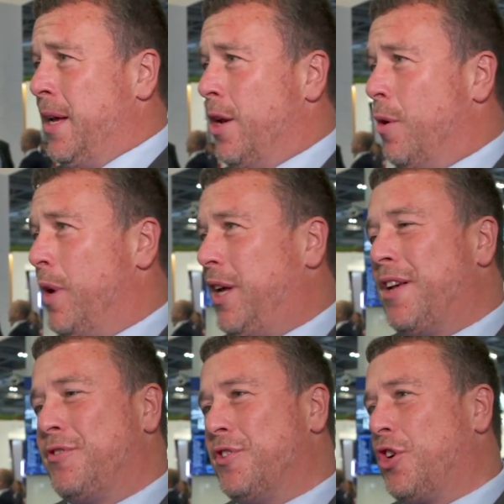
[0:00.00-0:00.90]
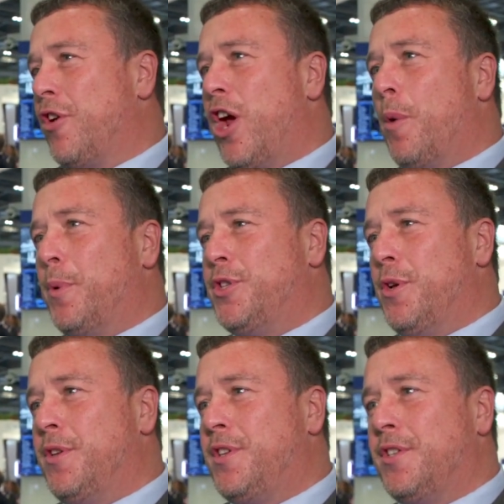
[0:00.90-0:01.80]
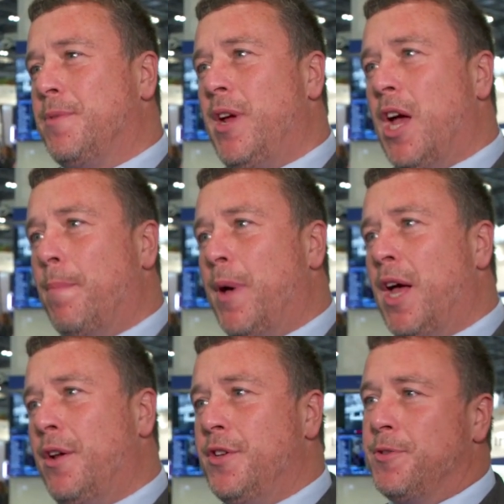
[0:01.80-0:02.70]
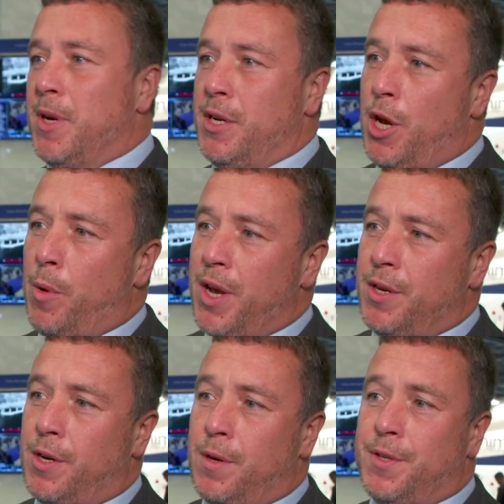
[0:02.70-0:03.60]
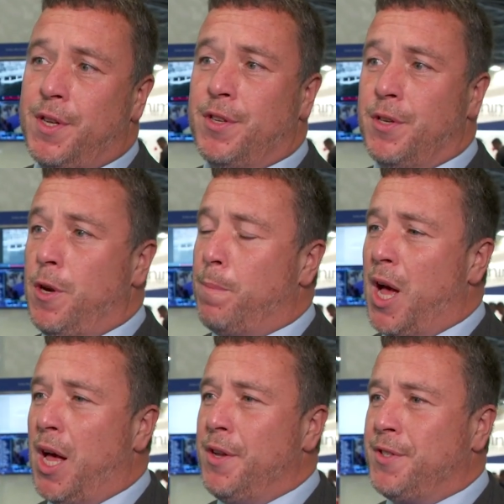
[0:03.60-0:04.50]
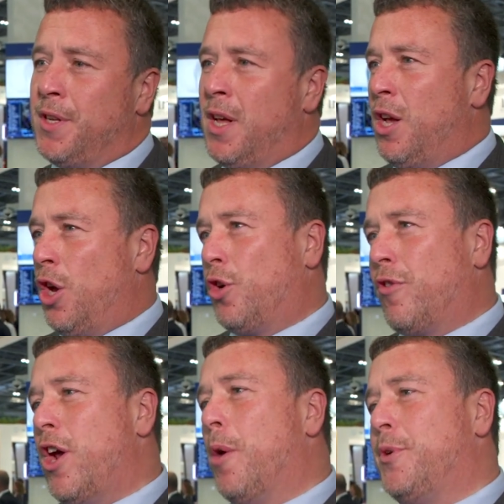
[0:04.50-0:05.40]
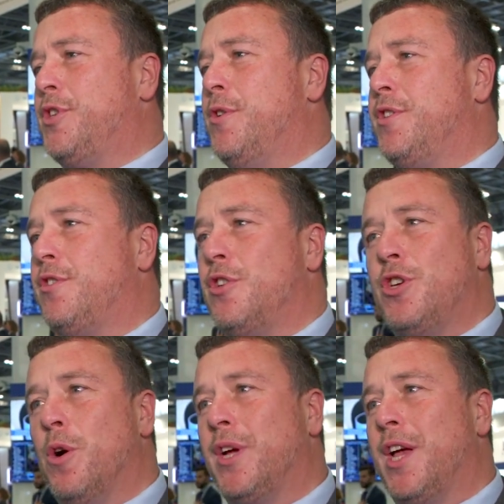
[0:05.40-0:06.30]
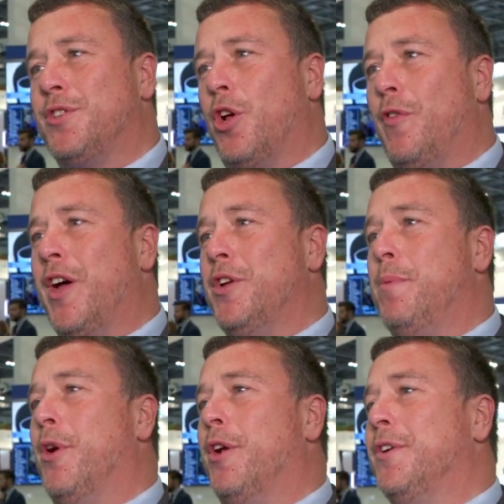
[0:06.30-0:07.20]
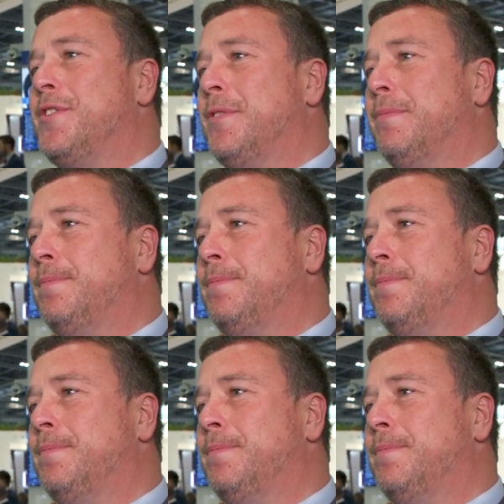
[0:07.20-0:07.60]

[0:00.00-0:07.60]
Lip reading: You know, it gives us a great opportunity to meet our partners, meet new end users and new partners. A great opportunity to showcase all of our new products.